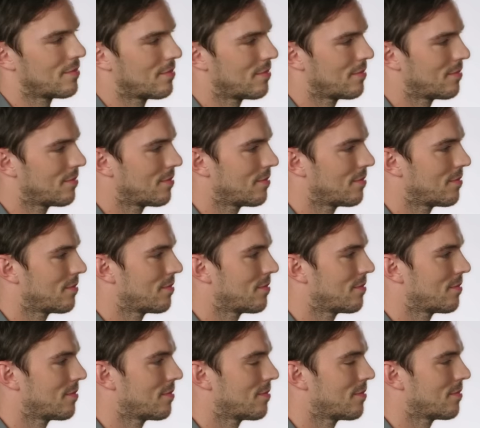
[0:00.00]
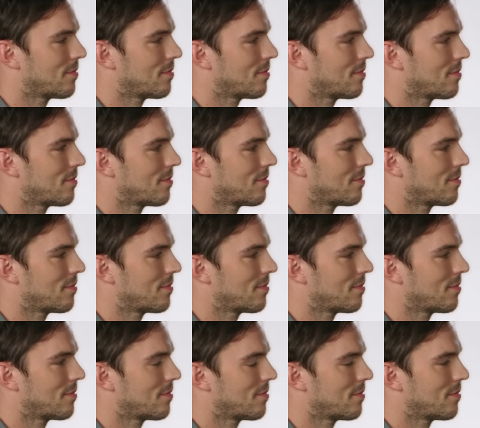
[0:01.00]

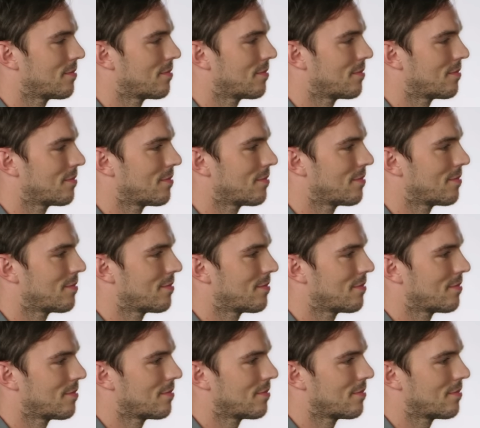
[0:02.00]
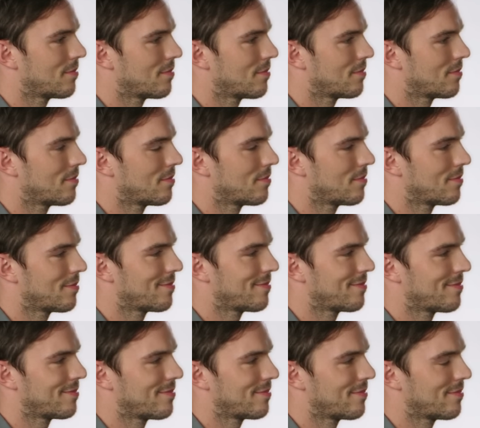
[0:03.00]

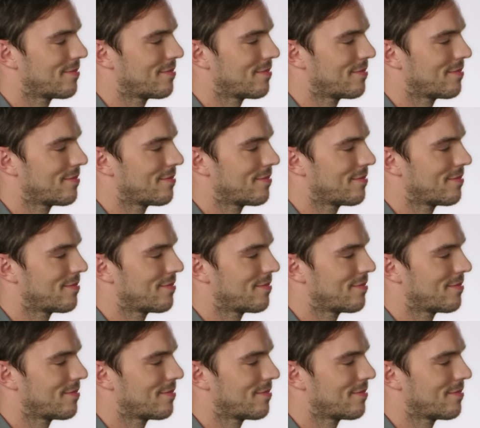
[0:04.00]
[no speech]